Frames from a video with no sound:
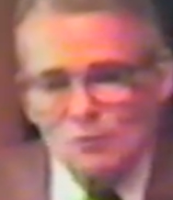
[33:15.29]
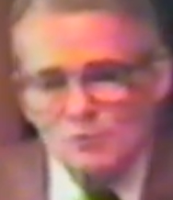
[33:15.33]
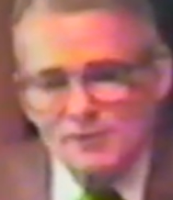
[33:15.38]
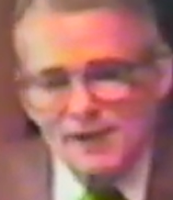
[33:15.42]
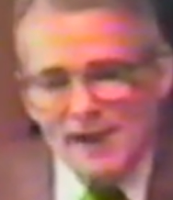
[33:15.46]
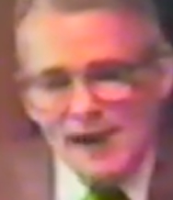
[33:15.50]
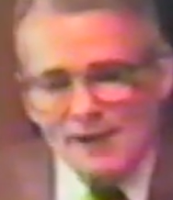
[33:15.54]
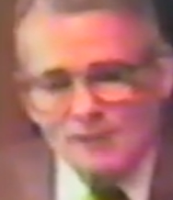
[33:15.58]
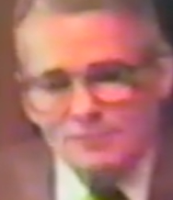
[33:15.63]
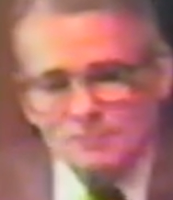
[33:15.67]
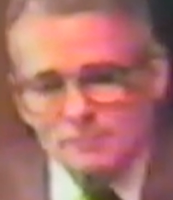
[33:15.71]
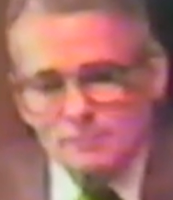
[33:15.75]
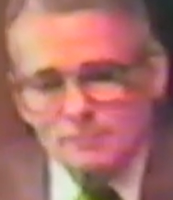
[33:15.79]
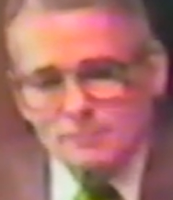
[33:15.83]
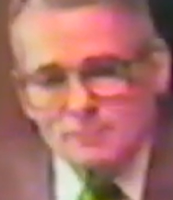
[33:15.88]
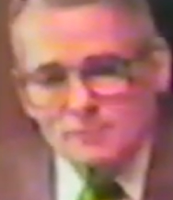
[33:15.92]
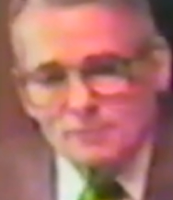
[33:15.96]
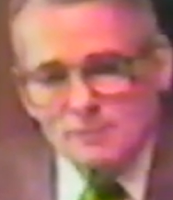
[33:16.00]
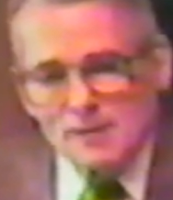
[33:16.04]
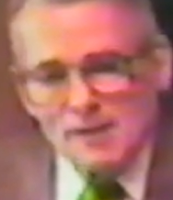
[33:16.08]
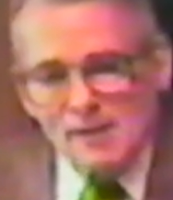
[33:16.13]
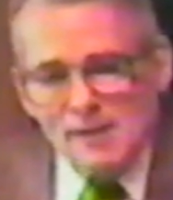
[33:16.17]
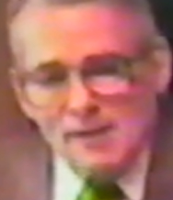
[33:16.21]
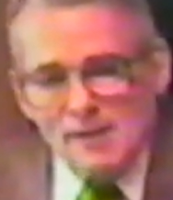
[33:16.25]

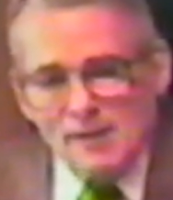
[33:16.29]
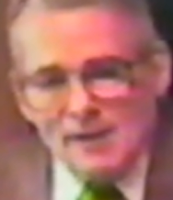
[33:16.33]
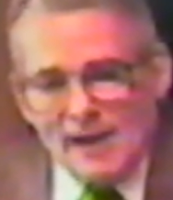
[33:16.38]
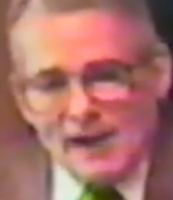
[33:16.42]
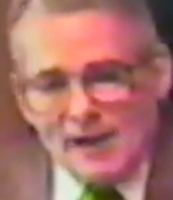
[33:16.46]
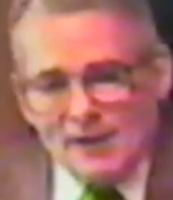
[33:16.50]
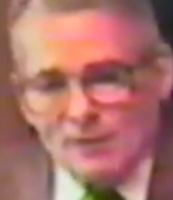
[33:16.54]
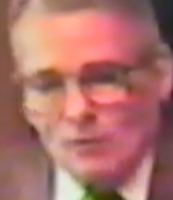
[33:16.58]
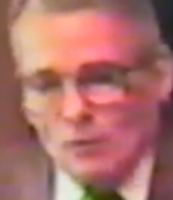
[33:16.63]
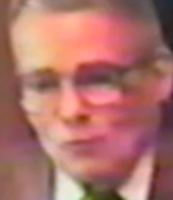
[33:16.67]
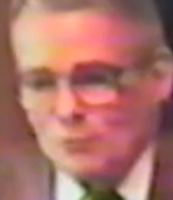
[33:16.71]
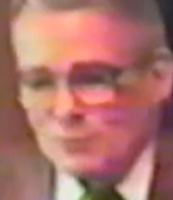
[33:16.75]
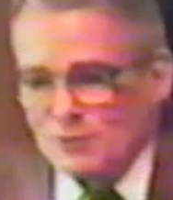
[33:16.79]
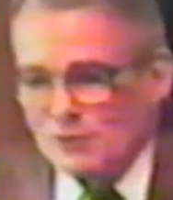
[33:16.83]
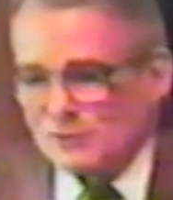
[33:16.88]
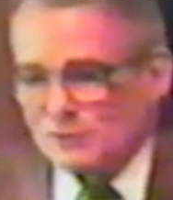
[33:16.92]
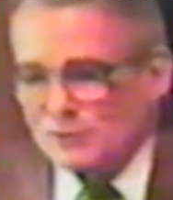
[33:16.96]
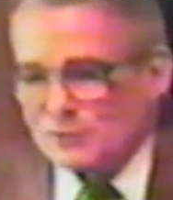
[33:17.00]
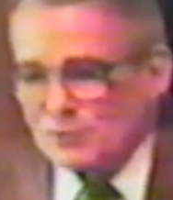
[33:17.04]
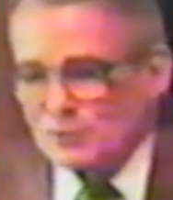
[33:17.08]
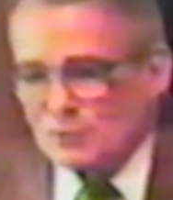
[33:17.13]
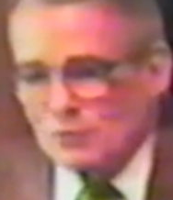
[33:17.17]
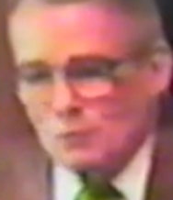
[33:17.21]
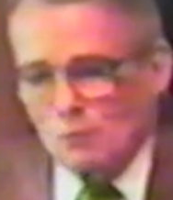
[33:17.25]
taxes, and no
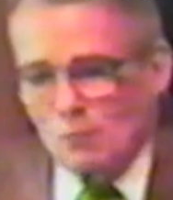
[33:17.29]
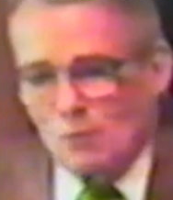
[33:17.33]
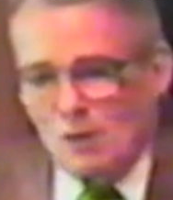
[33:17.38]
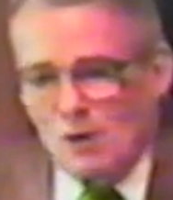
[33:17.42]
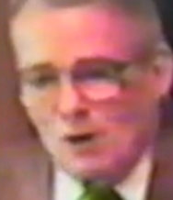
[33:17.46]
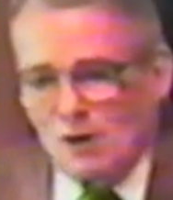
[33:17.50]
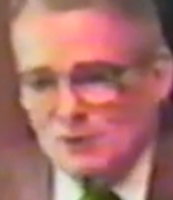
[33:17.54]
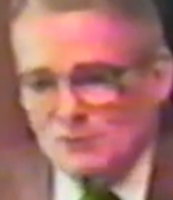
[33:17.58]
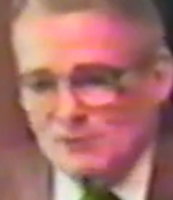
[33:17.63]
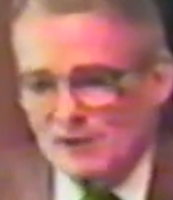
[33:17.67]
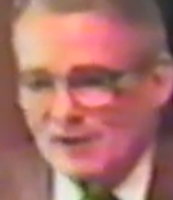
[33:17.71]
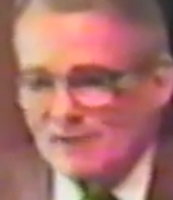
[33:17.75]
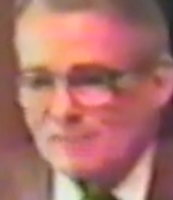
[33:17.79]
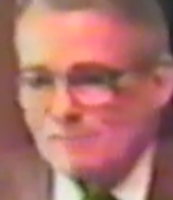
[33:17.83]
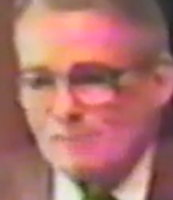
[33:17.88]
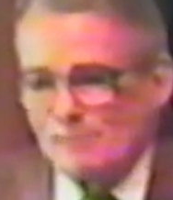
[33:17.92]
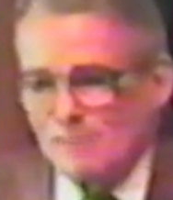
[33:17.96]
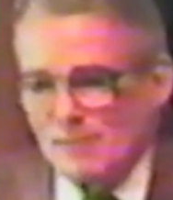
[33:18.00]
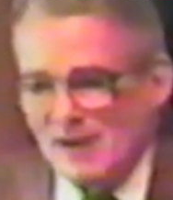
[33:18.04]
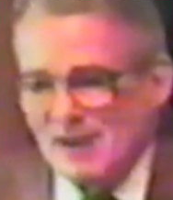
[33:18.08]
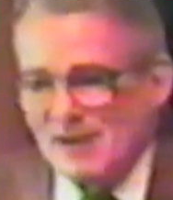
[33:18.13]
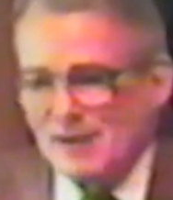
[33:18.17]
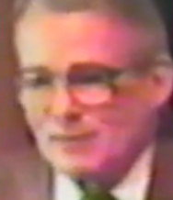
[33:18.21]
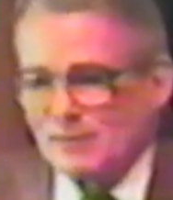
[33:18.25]
dishes to wash,
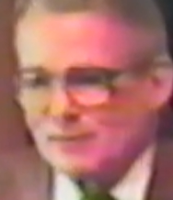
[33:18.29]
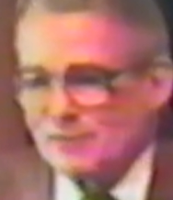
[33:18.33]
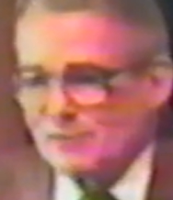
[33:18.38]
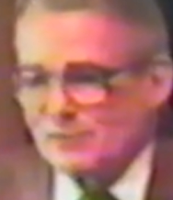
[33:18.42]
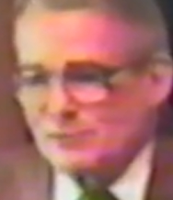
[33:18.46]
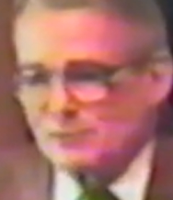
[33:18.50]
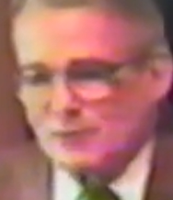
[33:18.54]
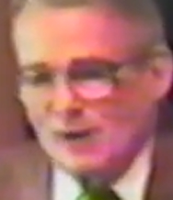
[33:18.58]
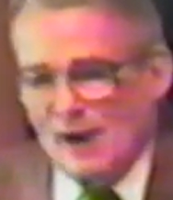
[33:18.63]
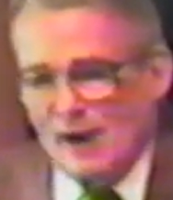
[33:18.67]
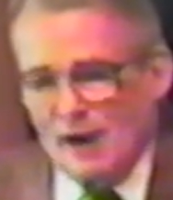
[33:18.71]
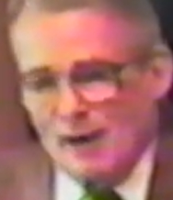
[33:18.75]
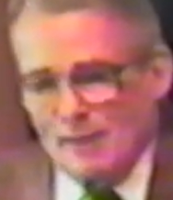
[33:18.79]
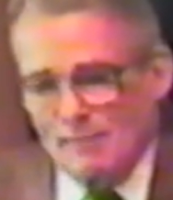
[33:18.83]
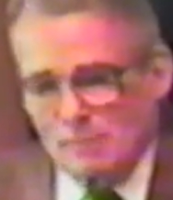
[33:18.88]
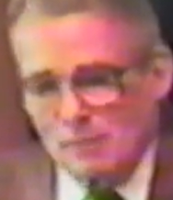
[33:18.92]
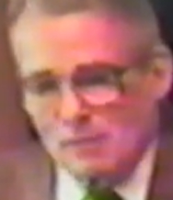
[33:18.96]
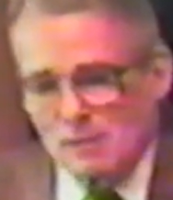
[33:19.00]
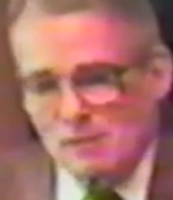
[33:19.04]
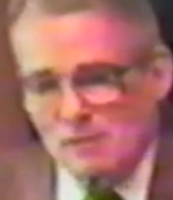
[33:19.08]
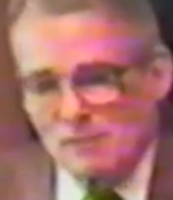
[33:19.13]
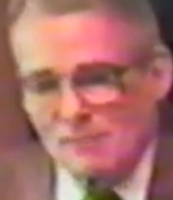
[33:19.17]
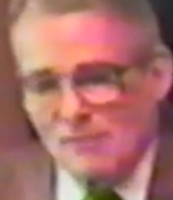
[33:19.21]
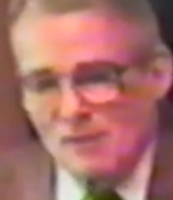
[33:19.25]
and painless
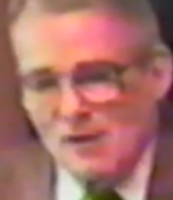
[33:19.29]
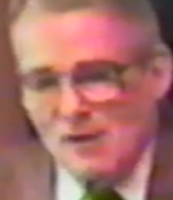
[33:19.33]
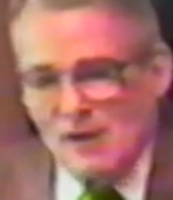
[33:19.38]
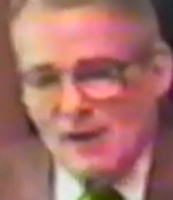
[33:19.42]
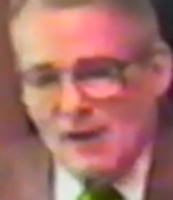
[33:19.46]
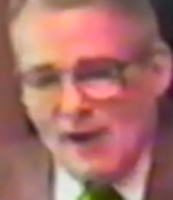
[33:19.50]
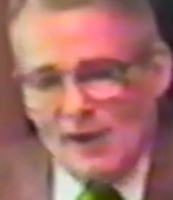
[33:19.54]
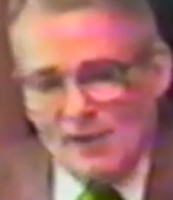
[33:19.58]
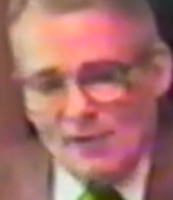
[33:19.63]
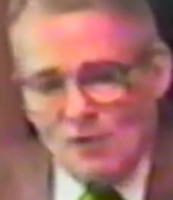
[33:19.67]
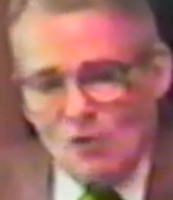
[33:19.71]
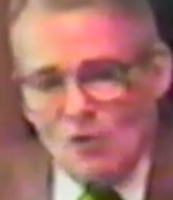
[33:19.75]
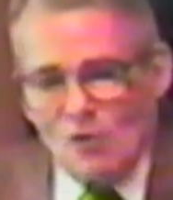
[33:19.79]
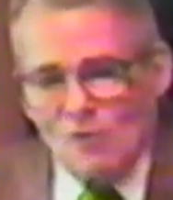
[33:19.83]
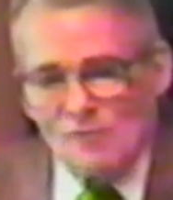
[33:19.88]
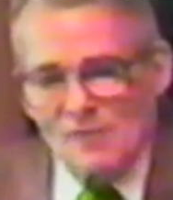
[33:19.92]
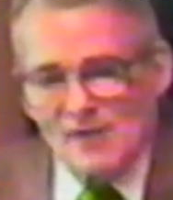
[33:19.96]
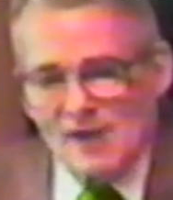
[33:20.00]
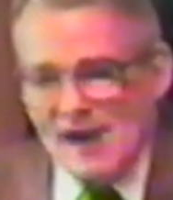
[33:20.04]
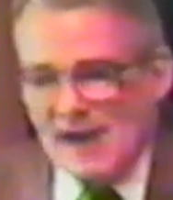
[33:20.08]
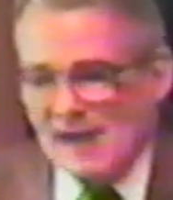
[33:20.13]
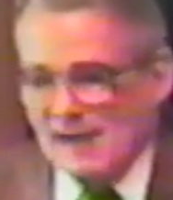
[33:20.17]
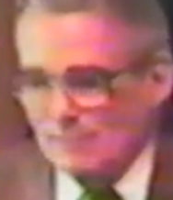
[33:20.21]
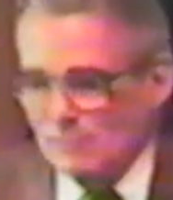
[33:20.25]
childbirth, and all
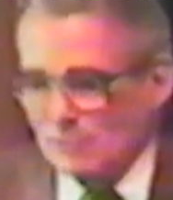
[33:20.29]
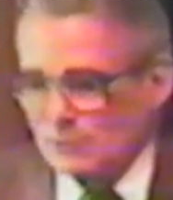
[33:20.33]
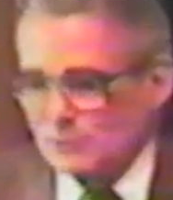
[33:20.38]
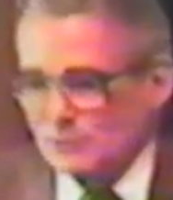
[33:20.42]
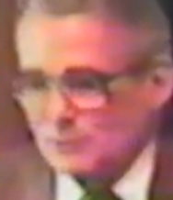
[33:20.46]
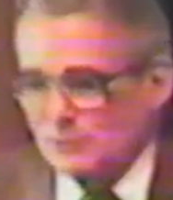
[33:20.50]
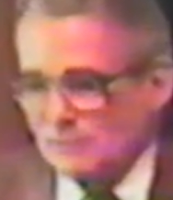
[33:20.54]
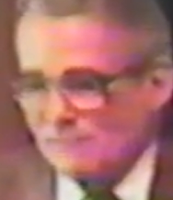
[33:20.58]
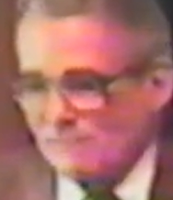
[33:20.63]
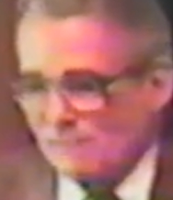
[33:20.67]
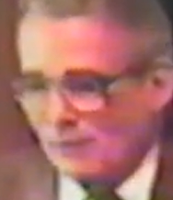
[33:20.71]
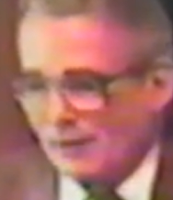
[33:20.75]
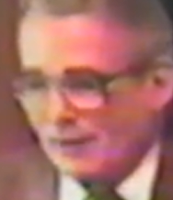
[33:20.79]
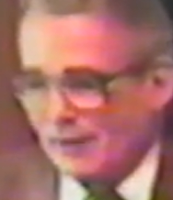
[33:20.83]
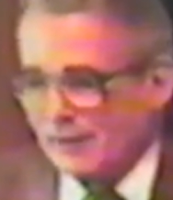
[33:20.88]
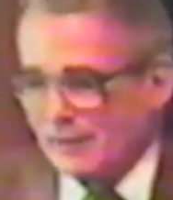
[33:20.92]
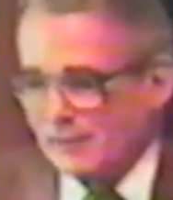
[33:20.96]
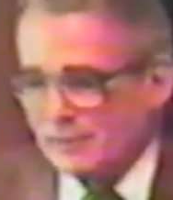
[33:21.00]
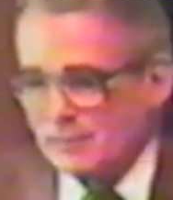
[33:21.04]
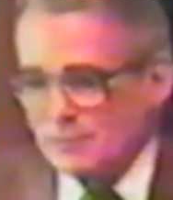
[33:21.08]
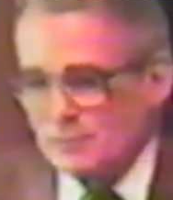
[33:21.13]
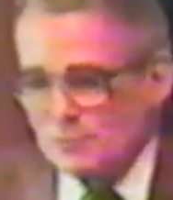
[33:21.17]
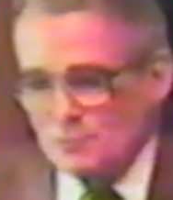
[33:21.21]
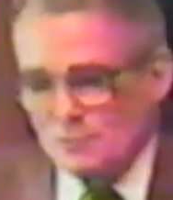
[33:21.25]
the animals your
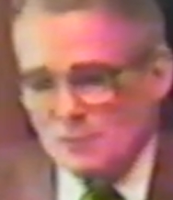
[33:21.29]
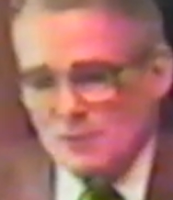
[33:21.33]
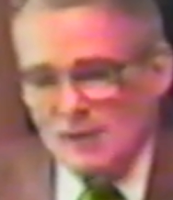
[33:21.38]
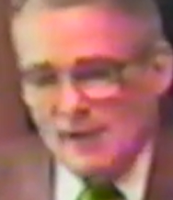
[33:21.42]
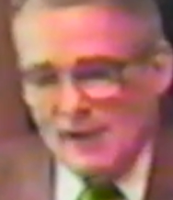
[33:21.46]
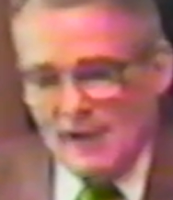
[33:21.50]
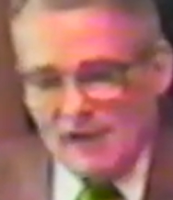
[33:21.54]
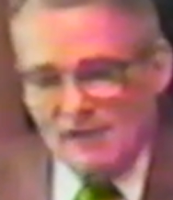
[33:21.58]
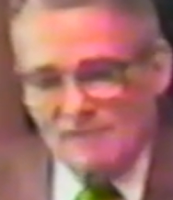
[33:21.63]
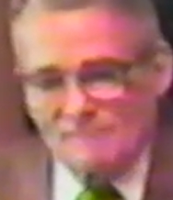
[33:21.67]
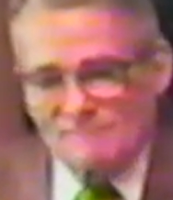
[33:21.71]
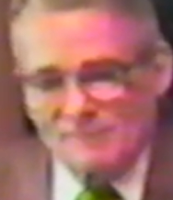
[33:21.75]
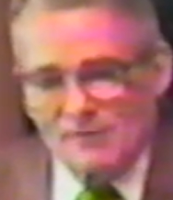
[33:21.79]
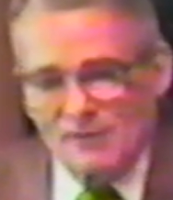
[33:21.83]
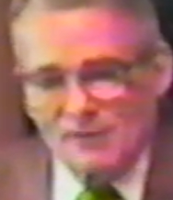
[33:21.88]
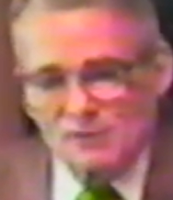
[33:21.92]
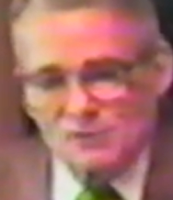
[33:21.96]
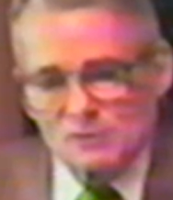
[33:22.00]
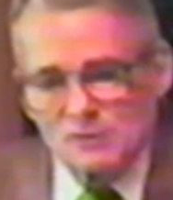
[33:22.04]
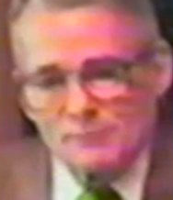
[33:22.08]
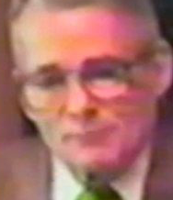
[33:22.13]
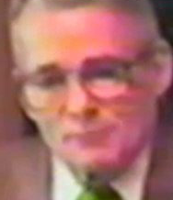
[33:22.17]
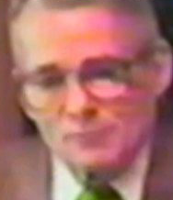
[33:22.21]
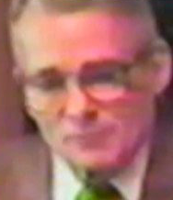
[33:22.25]
friends, and
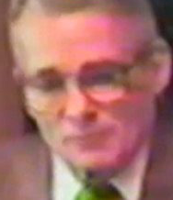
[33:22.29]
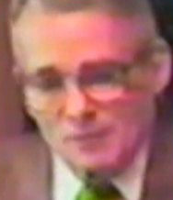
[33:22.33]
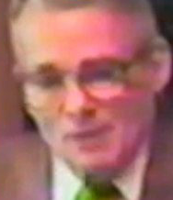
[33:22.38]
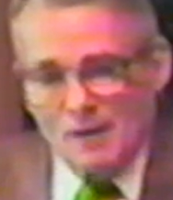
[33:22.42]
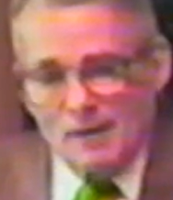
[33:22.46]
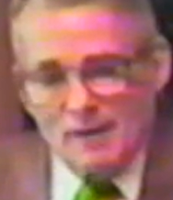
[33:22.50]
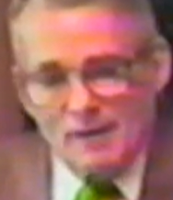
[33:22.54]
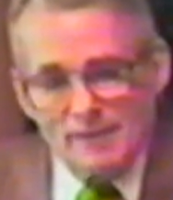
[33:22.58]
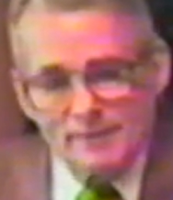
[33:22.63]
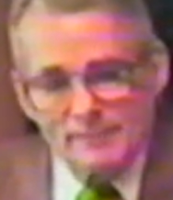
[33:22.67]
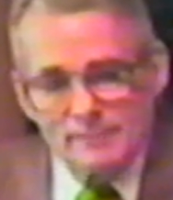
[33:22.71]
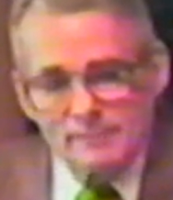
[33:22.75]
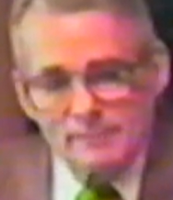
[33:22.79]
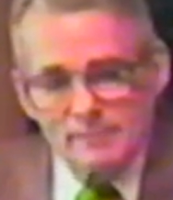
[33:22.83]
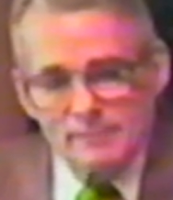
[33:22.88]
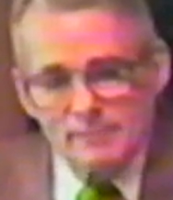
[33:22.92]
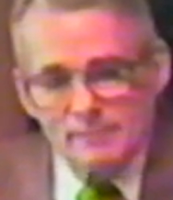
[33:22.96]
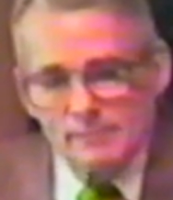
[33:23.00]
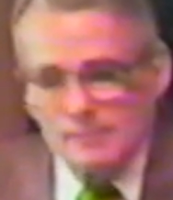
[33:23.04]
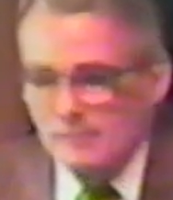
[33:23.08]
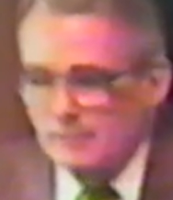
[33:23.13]
fellowship with God.